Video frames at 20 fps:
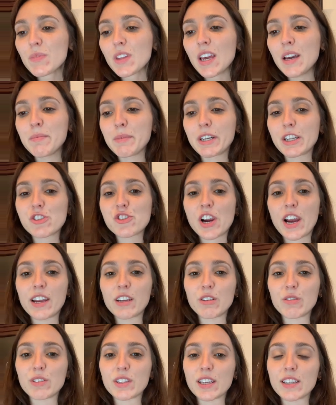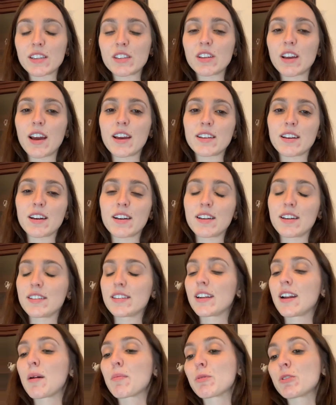I'm going to try and use this as
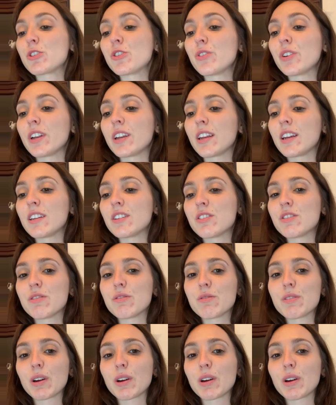an opportunity to